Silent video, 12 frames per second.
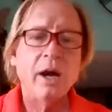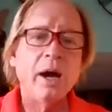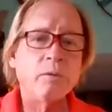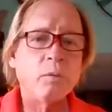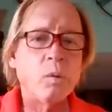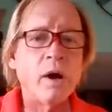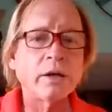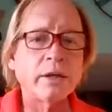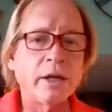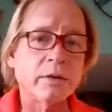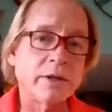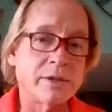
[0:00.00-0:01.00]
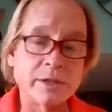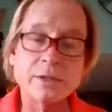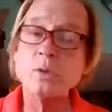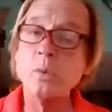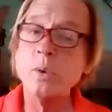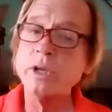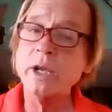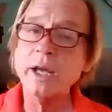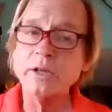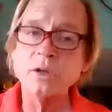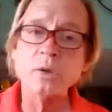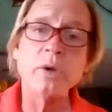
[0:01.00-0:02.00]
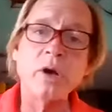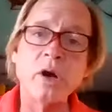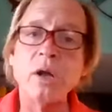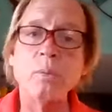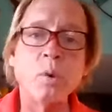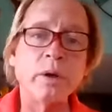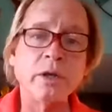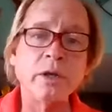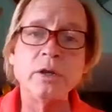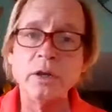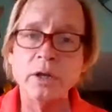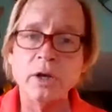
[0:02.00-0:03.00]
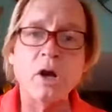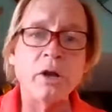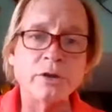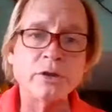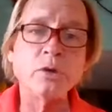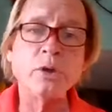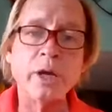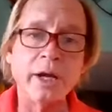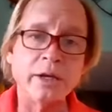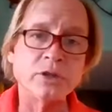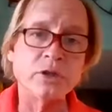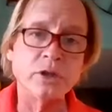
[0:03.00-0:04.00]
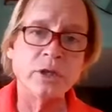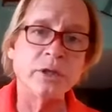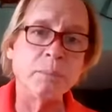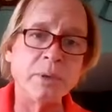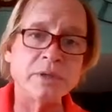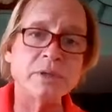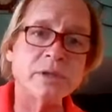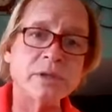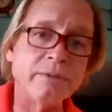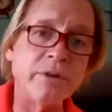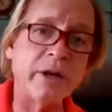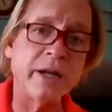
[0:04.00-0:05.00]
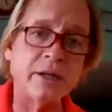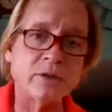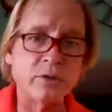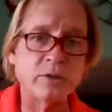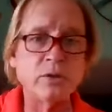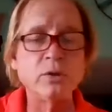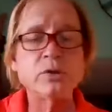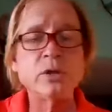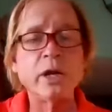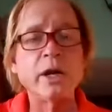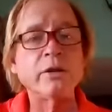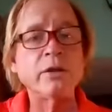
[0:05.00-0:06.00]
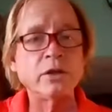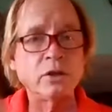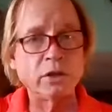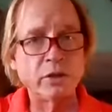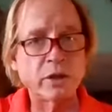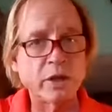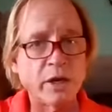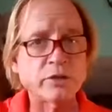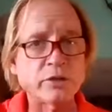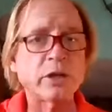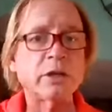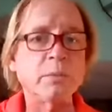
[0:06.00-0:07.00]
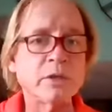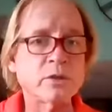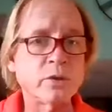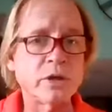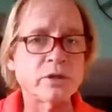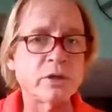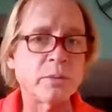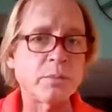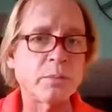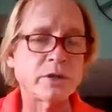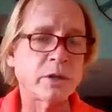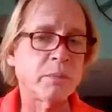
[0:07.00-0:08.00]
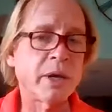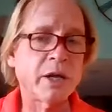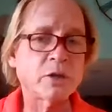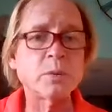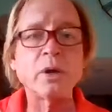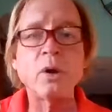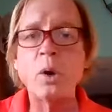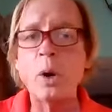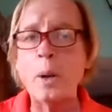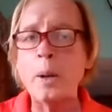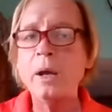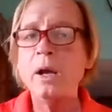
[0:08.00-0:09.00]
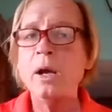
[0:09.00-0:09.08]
I've walked out because this is when you had to do it all. You did it all in 2 days. You did the business and finance on Tuesday, then you did the contract administration, the project management on